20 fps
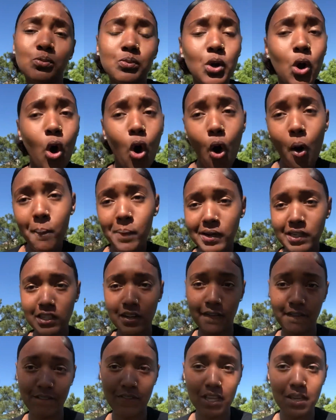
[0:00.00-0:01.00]
with a whole bunch
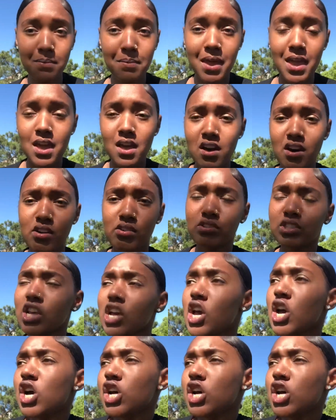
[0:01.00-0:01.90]
of females,